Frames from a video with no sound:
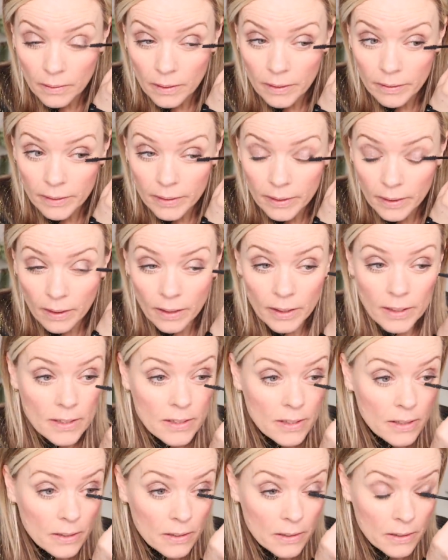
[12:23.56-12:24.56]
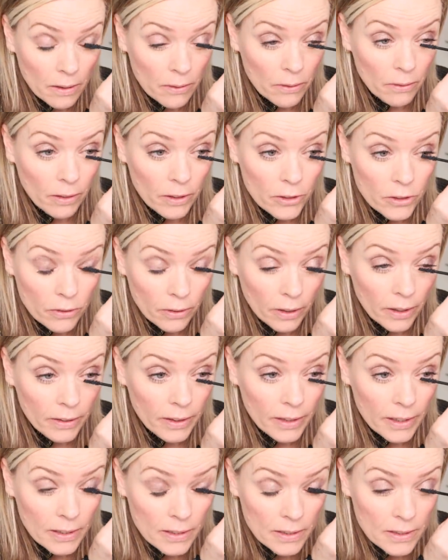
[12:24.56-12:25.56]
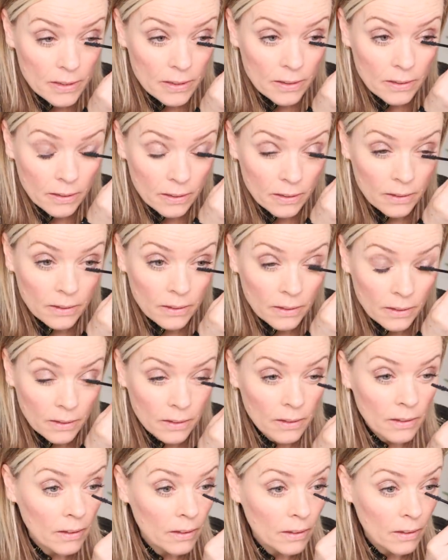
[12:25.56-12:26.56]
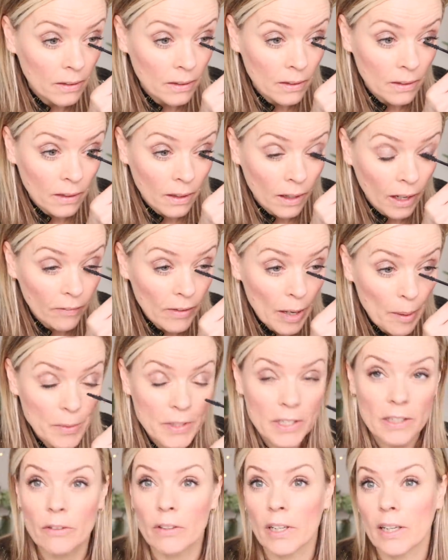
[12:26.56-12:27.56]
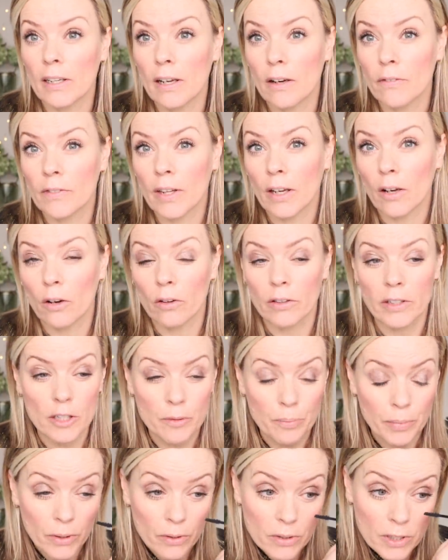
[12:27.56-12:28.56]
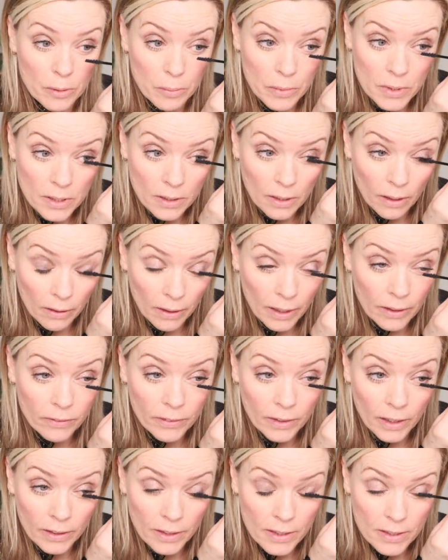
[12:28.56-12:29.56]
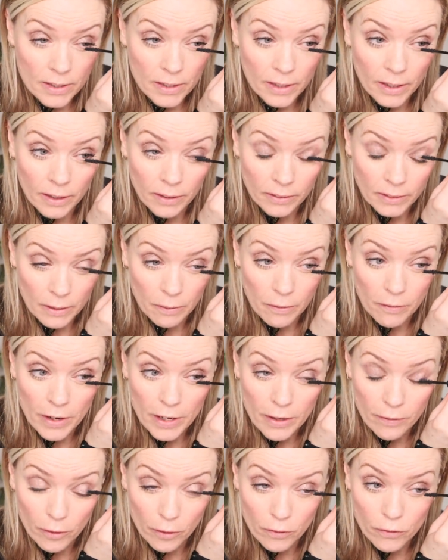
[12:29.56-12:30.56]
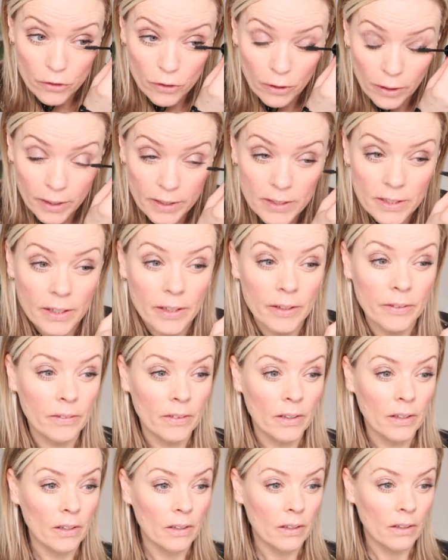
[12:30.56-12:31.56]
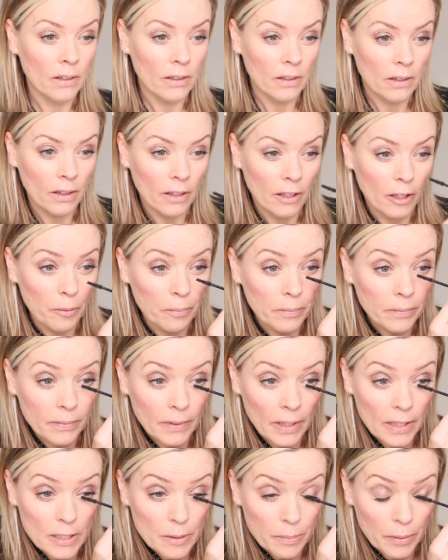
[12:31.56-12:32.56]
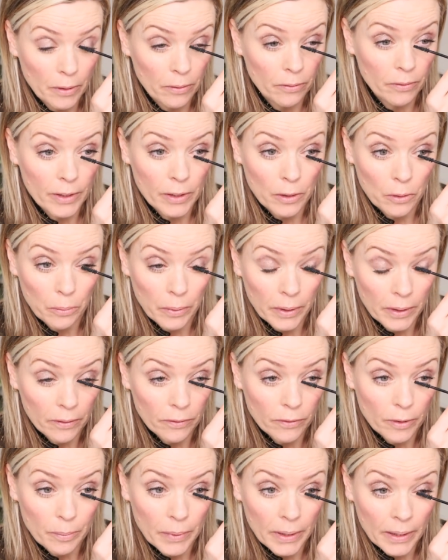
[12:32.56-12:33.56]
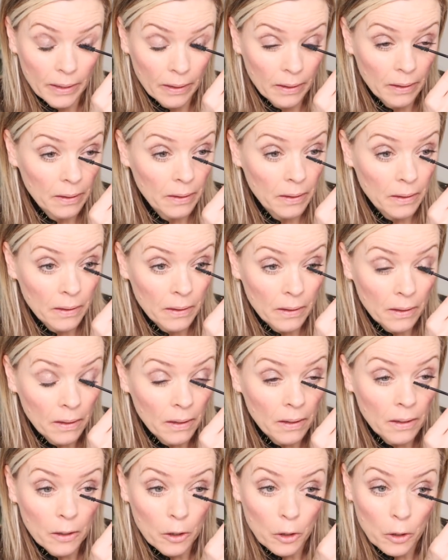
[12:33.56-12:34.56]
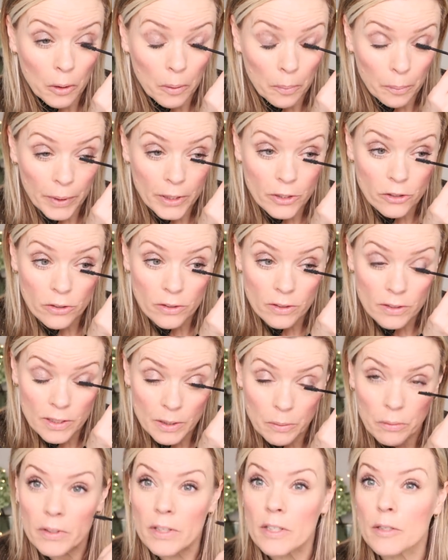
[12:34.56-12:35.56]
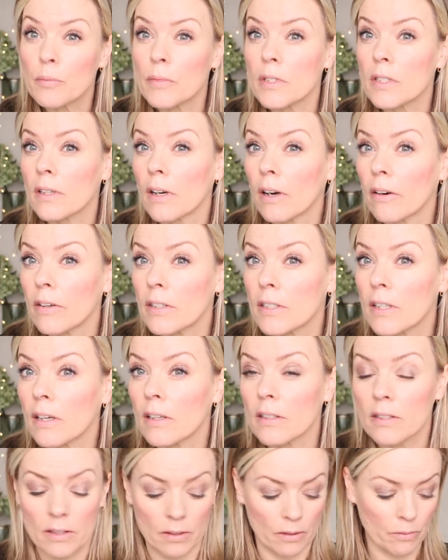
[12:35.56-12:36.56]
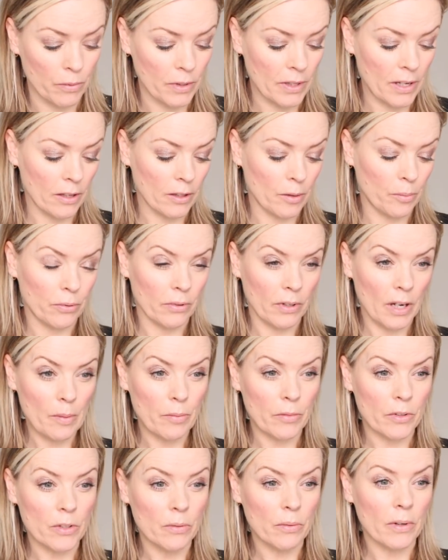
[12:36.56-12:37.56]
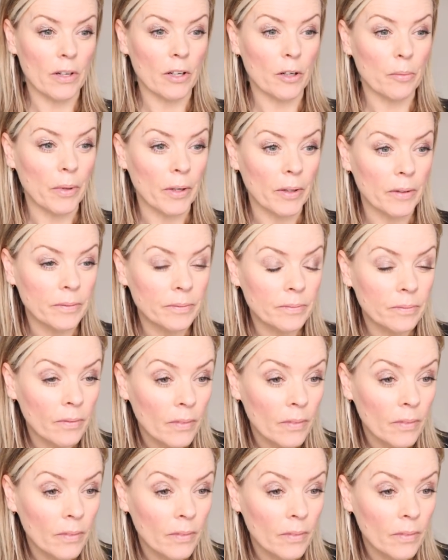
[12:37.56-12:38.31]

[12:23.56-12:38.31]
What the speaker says: Very nice. So I thought I'd try this. I've absolutely loved that Honest Beauty mascara, haven't I, this year? I don't know if any of you have tried it. That's been a real winner for me. Be interesting to see what this mascara does without the primer as well, but